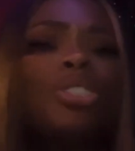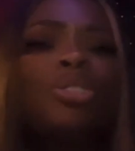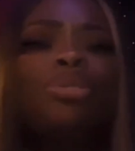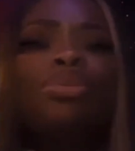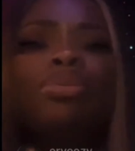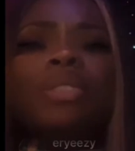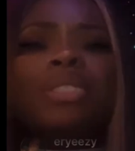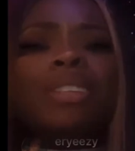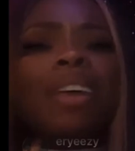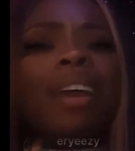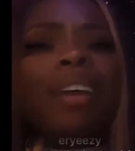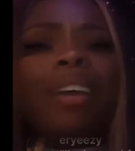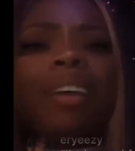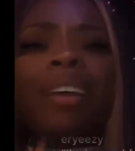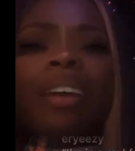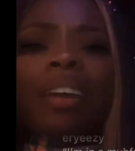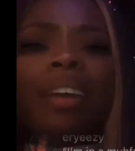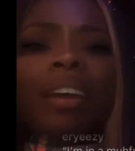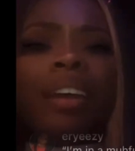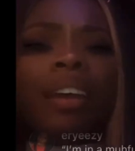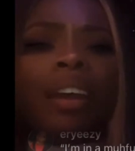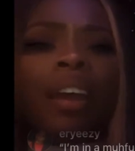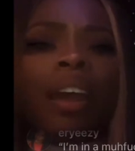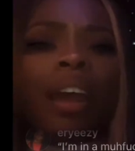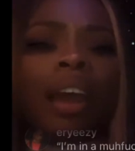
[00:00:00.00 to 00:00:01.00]
is you
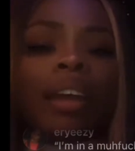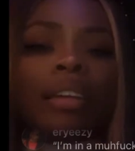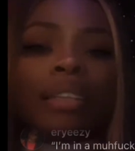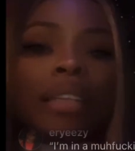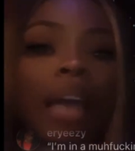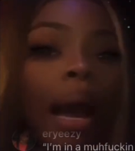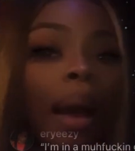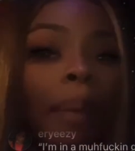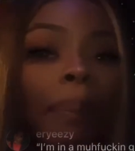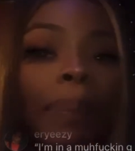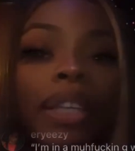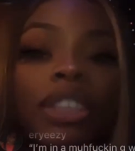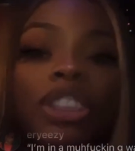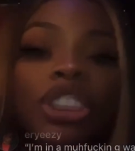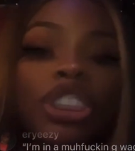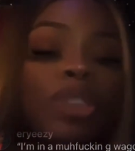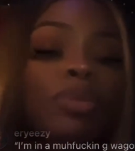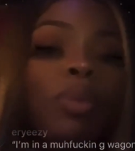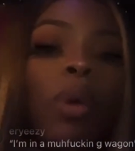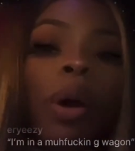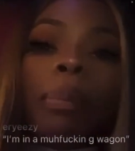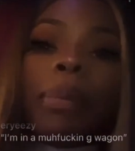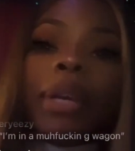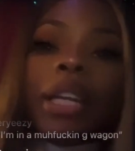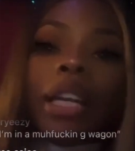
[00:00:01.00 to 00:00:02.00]
saying? Y'all bitches
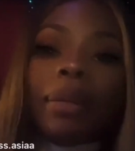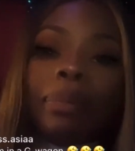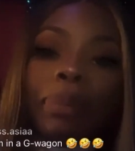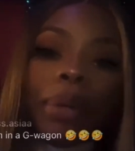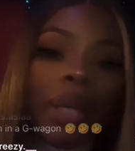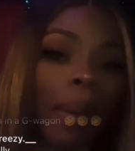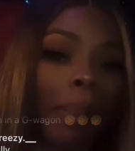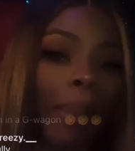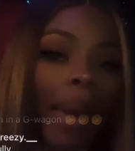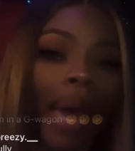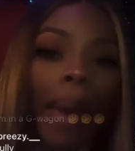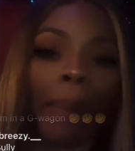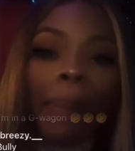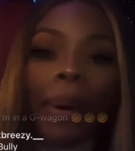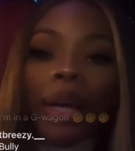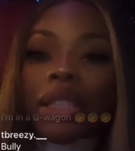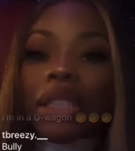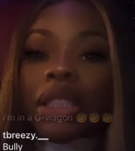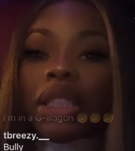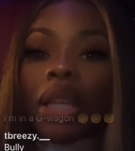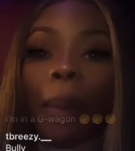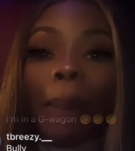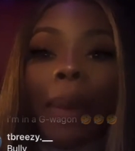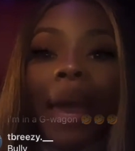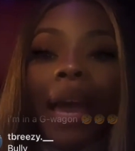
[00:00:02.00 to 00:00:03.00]
want me to be the bad person
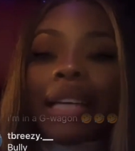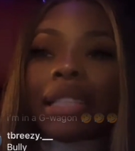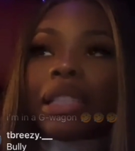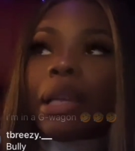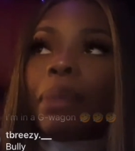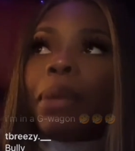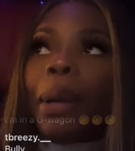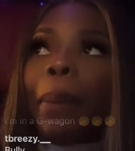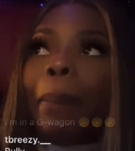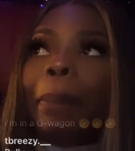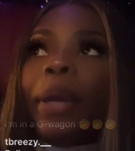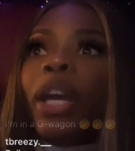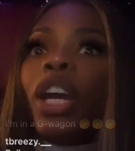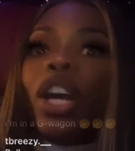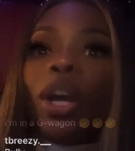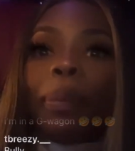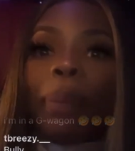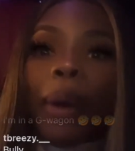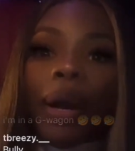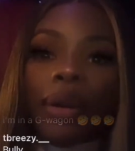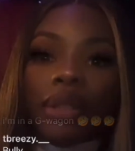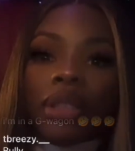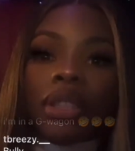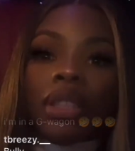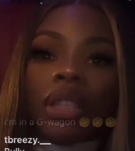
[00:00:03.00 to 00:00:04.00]
so bad because I'm the bigger
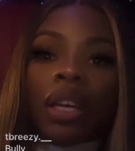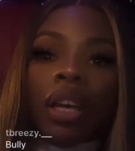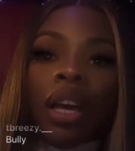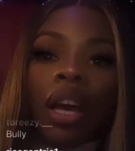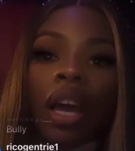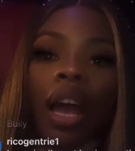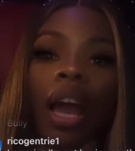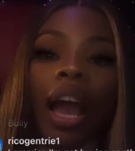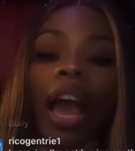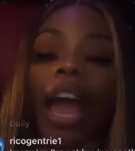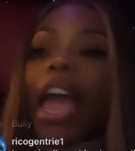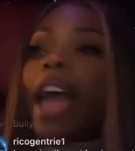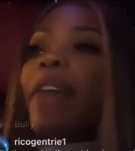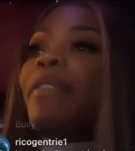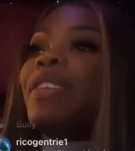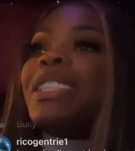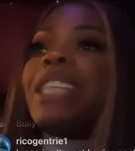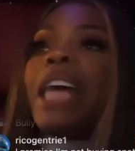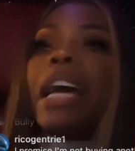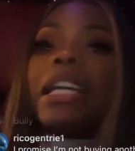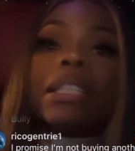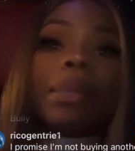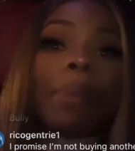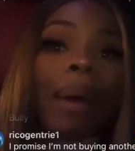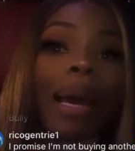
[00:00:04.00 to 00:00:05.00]
person. Every
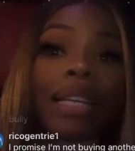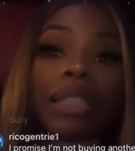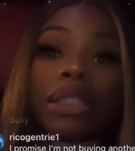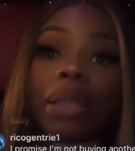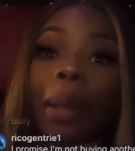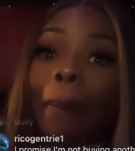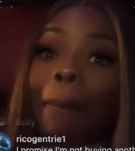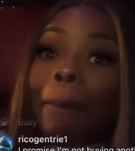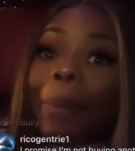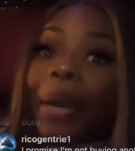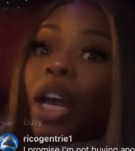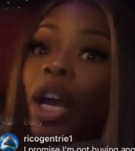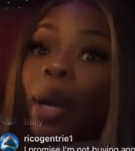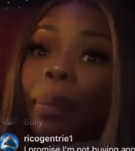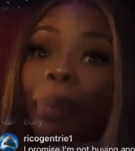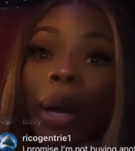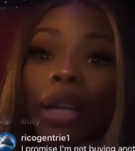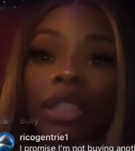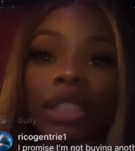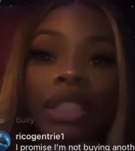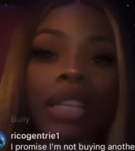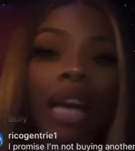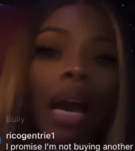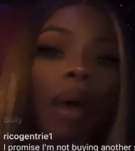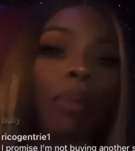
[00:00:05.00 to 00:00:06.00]
time somebody's a bigger
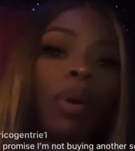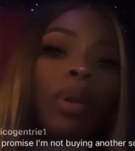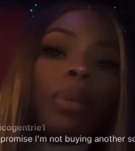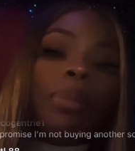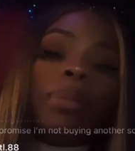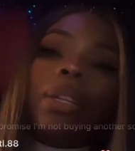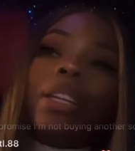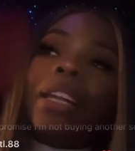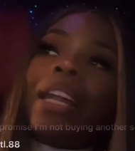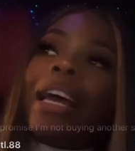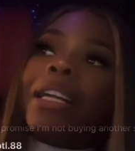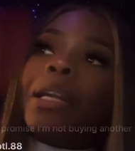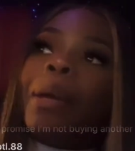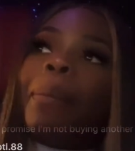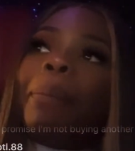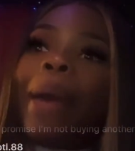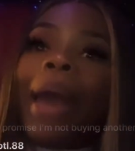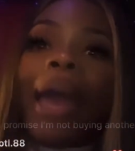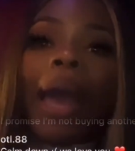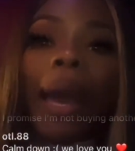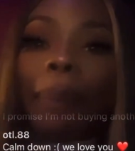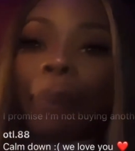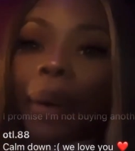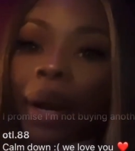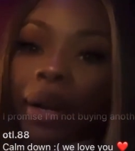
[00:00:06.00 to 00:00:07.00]
person, y'all want them to look like the
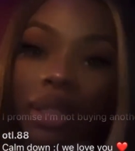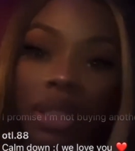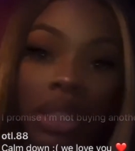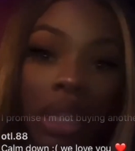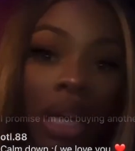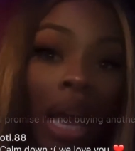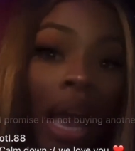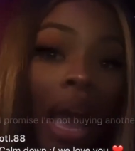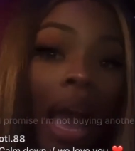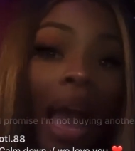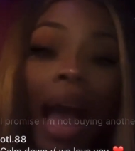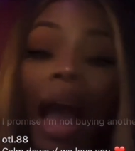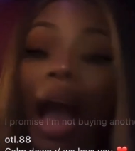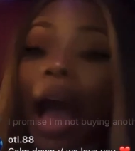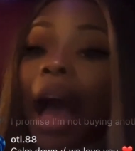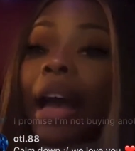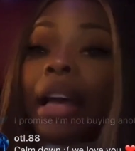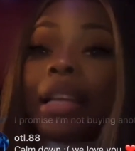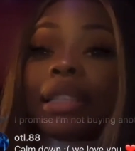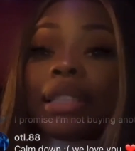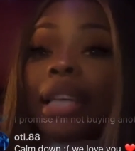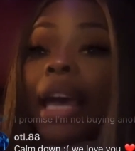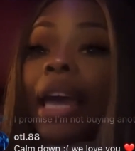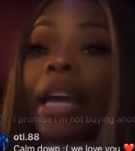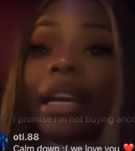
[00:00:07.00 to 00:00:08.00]
bad person.
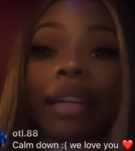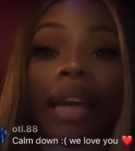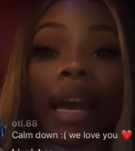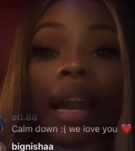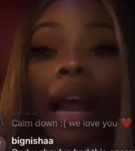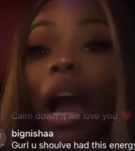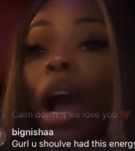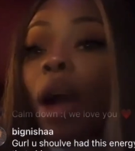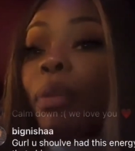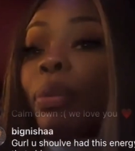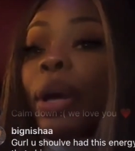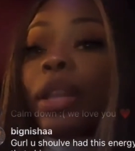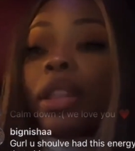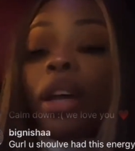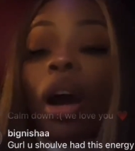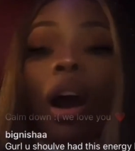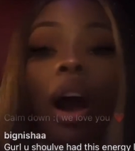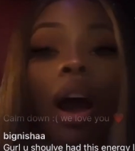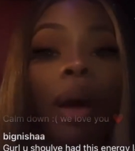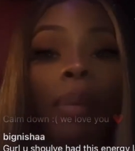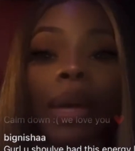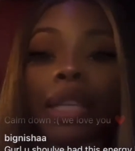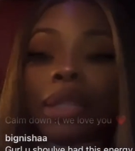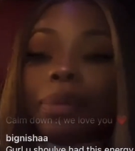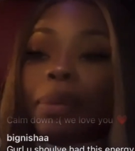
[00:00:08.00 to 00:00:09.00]
I take that. I'd rather
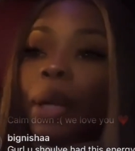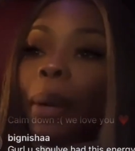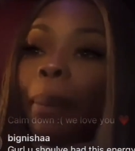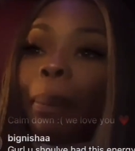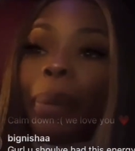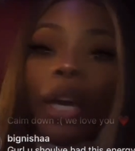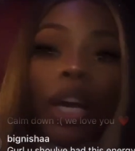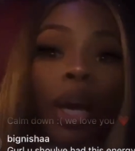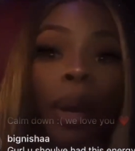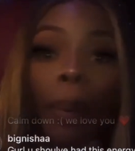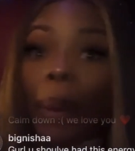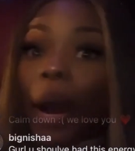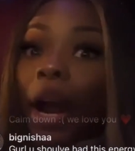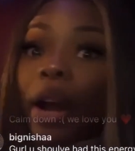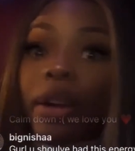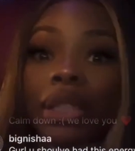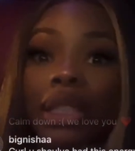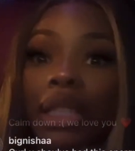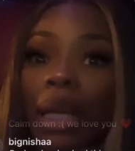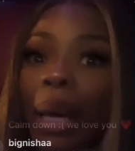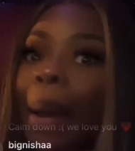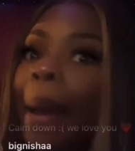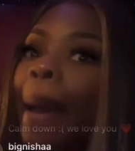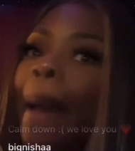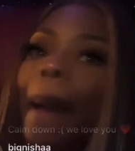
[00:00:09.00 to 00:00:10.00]
always be the bigger
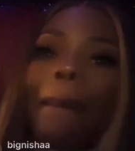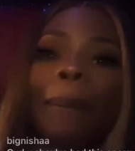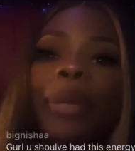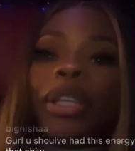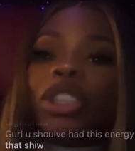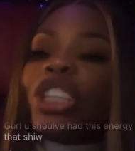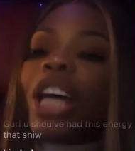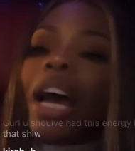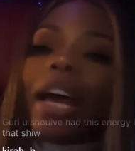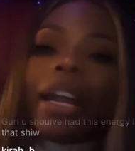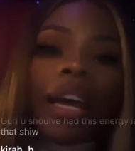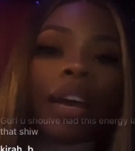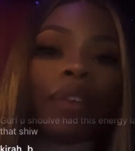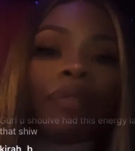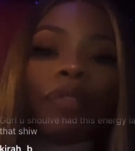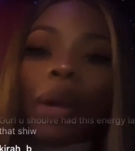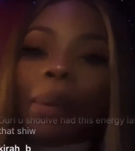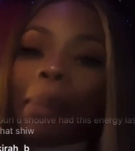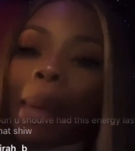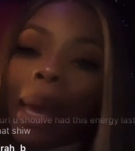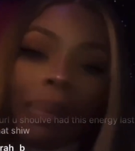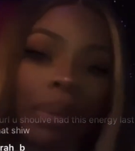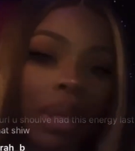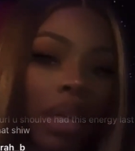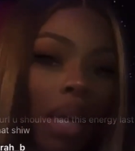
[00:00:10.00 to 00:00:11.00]
person, but y'all ain't finna
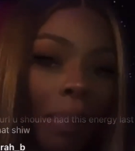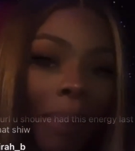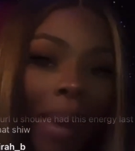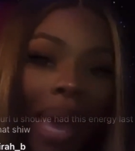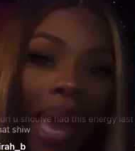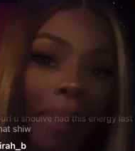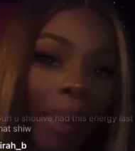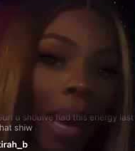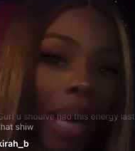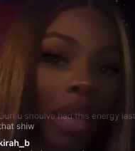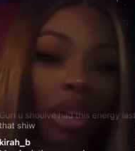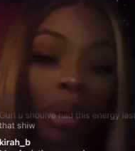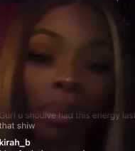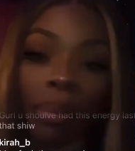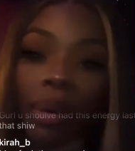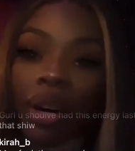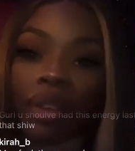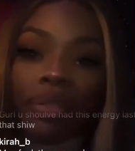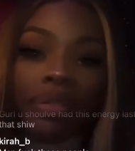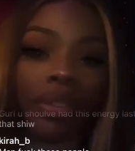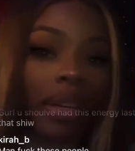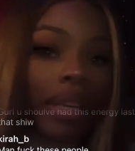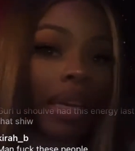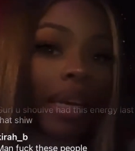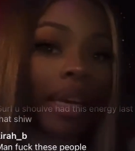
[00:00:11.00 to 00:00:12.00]
make me look bad about no
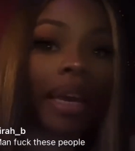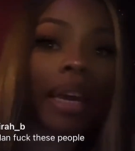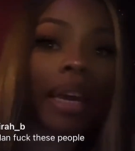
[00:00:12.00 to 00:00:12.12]
motherfucking